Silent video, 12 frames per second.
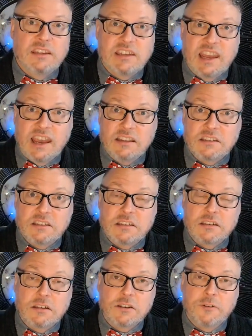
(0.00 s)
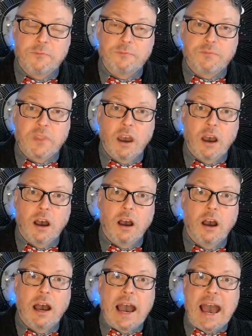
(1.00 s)
danced
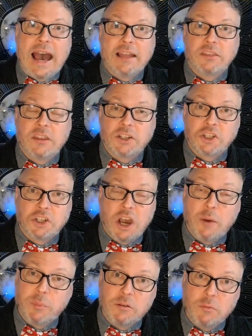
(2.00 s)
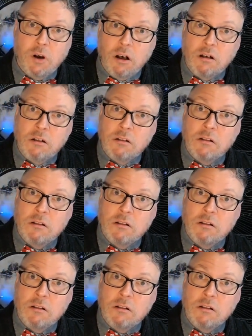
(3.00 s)
at the shopping mall